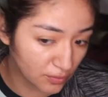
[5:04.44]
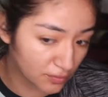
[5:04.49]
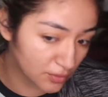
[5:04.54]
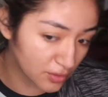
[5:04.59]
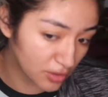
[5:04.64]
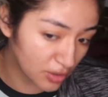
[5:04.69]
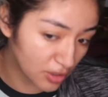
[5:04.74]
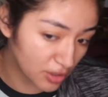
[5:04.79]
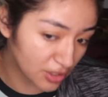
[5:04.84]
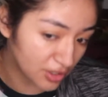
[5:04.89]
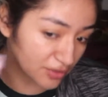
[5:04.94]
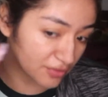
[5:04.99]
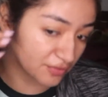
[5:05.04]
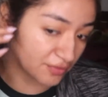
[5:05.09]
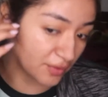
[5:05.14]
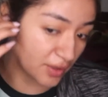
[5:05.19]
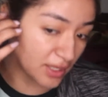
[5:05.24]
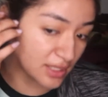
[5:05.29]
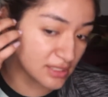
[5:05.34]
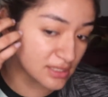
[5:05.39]
over on our
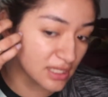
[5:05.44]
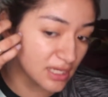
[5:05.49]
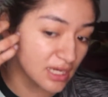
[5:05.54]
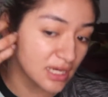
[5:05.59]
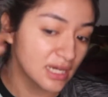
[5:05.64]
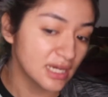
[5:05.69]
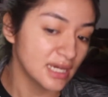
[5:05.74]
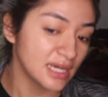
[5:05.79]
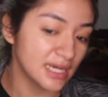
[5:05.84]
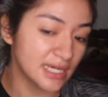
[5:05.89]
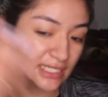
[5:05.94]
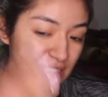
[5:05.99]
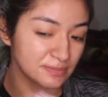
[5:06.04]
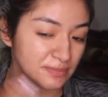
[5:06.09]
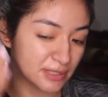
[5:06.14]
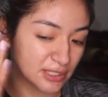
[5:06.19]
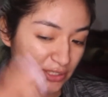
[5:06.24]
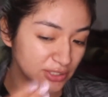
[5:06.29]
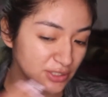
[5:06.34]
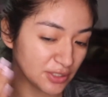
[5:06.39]
face,
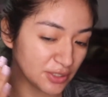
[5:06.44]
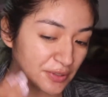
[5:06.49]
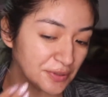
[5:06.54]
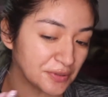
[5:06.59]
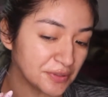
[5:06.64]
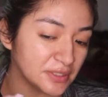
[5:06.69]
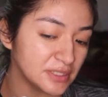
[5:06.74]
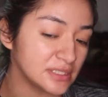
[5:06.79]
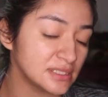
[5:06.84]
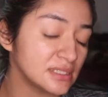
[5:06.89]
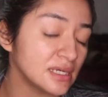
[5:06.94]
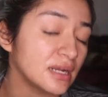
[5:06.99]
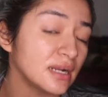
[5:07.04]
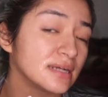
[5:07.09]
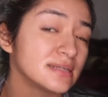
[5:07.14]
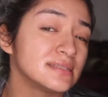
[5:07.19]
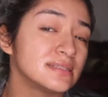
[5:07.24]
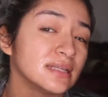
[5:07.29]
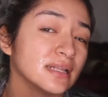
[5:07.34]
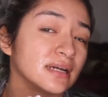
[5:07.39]
especially on this side. I
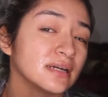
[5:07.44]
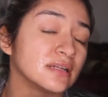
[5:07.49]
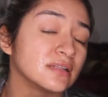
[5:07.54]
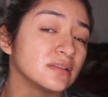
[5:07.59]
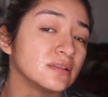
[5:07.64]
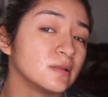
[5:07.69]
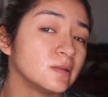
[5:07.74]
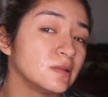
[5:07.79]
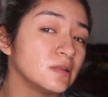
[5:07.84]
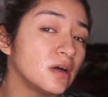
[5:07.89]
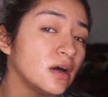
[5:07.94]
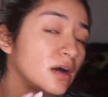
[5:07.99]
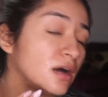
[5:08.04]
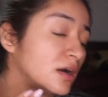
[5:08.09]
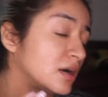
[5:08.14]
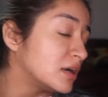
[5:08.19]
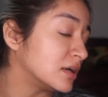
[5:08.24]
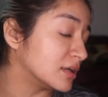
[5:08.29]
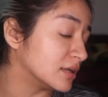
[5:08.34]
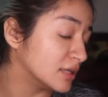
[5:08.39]
can see like a
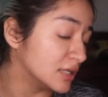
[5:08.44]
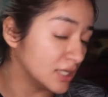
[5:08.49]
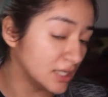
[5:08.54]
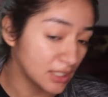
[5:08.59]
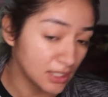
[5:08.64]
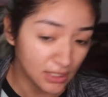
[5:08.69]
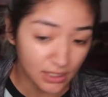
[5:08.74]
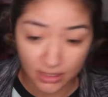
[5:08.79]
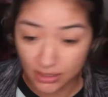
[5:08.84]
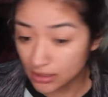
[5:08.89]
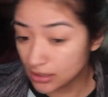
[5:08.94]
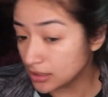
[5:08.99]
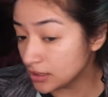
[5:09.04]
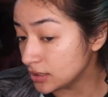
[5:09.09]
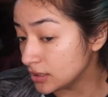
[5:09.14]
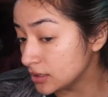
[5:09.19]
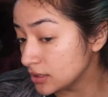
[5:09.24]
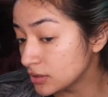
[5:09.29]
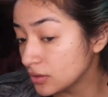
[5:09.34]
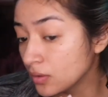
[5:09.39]
lot
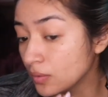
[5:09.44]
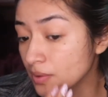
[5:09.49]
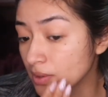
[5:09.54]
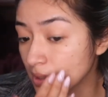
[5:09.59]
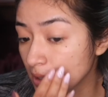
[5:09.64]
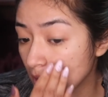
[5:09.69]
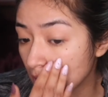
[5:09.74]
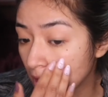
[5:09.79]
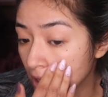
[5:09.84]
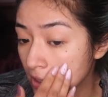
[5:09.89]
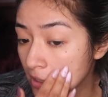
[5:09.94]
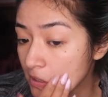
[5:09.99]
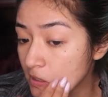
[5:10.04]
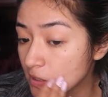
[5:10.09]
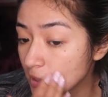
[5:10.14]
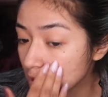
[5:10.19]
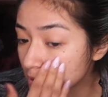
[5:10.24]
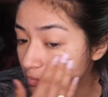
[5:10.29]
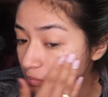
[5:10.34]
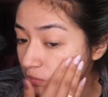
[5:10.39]
going on.
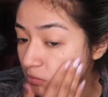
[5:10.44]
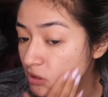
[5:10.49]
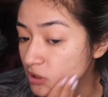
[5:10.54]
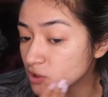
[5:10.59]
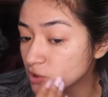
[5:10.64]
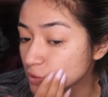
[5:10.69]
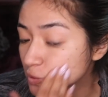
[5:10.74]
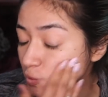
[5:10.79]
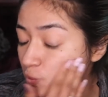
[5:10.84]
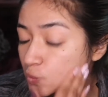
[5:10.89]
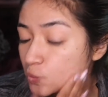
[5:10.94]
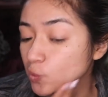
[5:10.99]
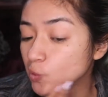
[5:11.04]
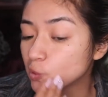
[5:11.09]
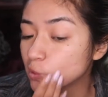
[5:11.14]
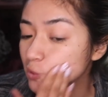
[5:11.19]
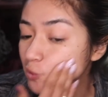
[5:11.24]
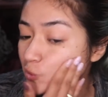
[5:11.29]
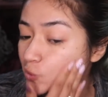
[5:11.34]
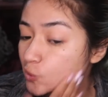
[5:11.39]
Not much
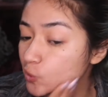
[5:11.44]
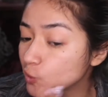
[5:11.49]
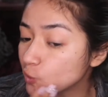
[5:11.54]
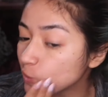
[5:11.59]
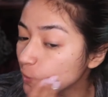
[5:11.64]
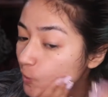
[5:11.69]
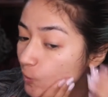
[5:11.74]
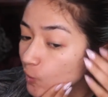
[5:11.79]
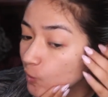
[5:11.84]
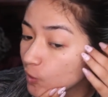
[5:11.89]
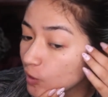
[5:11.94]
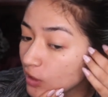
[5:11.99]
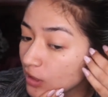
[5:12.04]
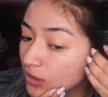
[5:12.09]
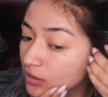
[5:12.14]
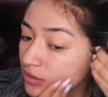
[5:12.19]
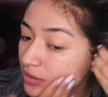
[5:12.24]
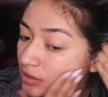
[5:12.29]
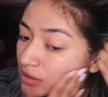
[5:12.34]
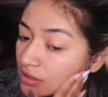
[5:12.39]
was
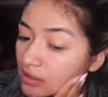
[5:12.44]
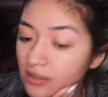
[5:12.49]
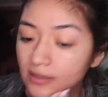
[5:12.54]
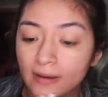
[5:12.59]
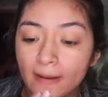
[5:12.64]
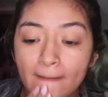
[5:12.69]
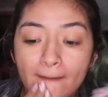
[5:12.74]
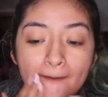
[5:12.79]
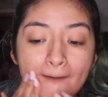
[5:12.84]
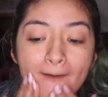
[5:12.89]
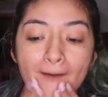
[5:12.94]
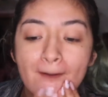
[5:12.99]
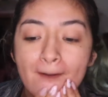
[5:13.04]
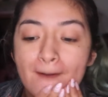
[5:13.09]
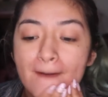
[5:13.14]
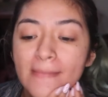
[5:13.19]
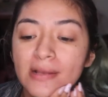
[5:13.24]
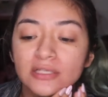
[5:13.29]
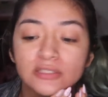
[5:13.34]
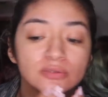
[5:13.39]
in.
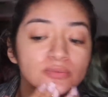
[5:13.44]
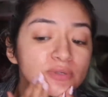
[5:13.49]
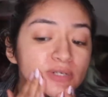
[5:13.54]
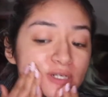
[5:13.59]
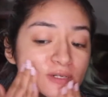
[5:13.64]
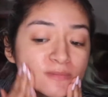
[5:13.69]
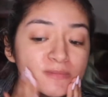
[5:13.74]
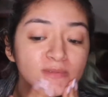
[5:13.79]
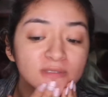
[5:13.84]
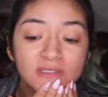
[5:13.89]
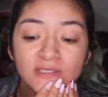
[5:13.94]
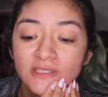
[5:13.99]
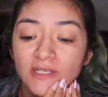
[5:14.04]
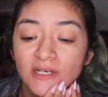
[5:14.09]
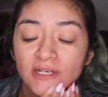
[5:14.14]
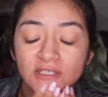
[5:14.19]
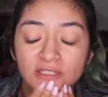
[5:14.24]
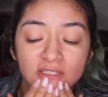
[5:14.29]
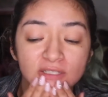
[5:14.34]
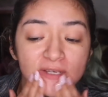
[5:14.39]
So we're gonna
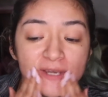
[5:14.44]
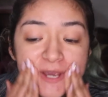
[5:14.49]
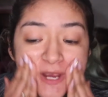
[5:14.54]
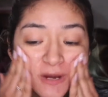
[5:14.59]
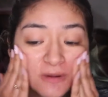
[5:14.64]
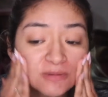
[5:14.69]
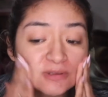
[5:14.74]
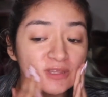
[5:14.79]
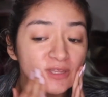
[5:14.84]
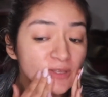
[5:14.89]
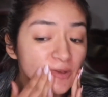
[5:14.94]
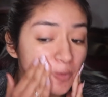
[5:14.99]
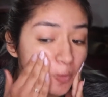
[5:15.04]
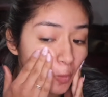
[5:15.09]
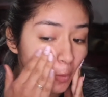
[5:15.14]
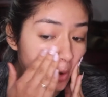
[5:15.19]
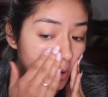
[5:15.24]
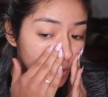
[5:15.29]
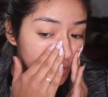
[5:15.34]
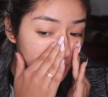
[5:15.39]
massage
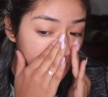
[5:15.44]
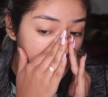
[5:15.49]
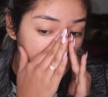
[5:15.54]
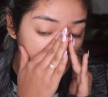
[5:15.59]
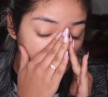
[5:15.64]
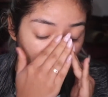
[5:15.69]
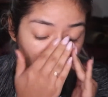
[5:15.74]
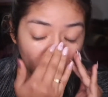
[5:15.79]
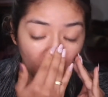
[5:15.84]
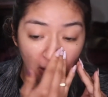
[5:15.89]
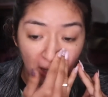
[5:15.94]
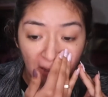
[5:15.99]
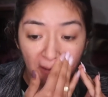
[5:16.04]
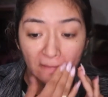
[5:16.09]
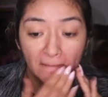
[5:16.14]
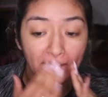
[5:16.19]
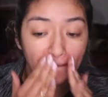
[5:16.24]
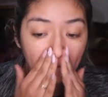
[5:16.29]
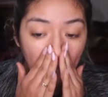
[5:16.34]
everything. Wow, this is a lot.